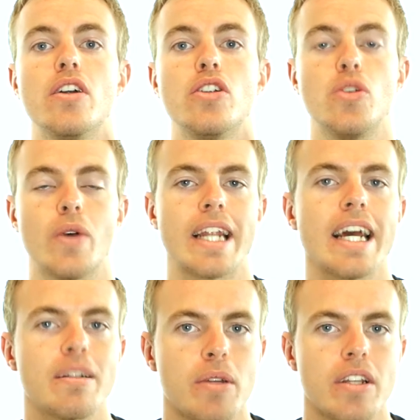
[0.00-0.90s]
to
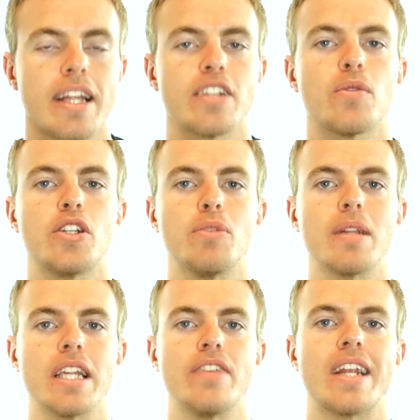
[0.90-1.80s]
enlightenment. That's what you
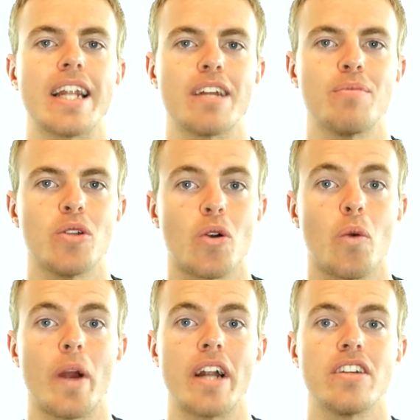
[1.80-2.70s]
believe enlightenment or
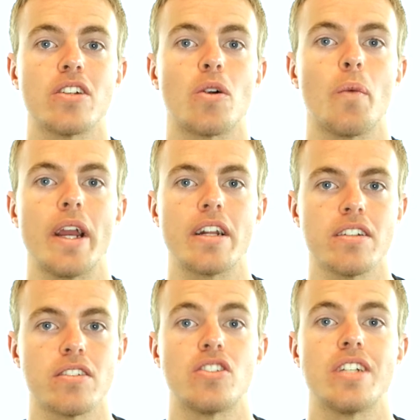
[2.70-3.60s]
awareness or
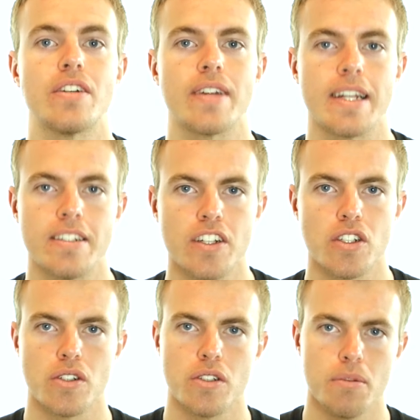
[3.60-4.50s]
awakeness or
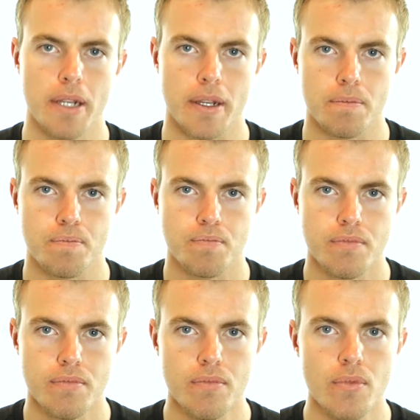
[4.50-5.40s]
self-realization to be.
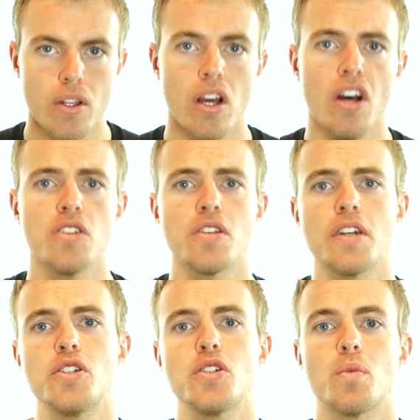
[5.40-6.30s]
So I
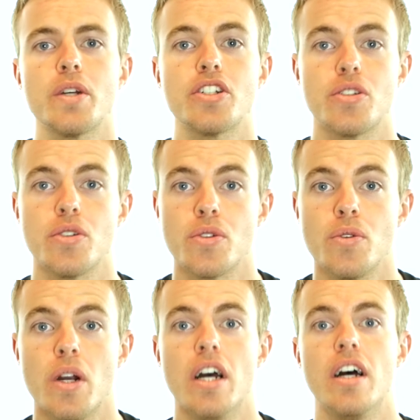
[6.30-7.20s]
just wish to
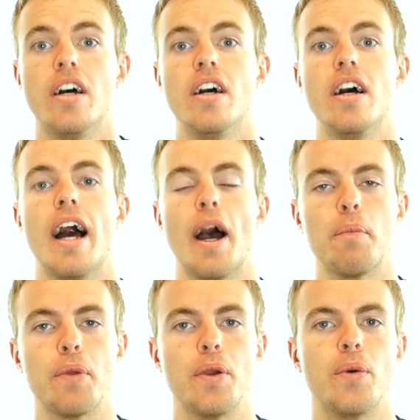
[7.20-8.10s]

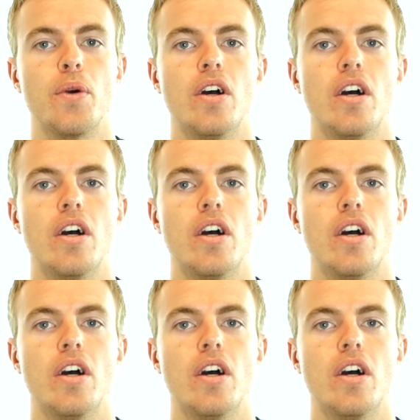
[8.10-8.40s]
help you